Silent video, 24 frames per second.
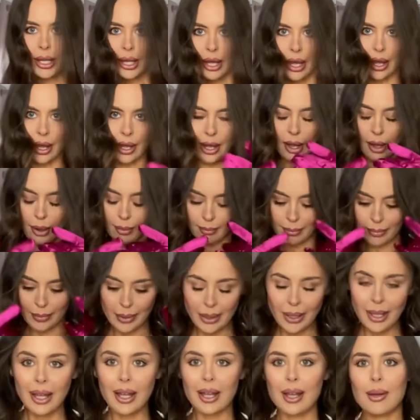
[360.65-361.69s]

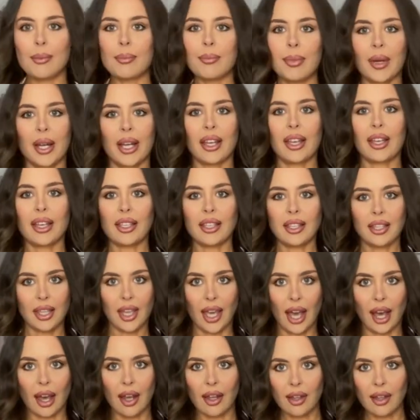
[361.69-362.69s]
But yeah,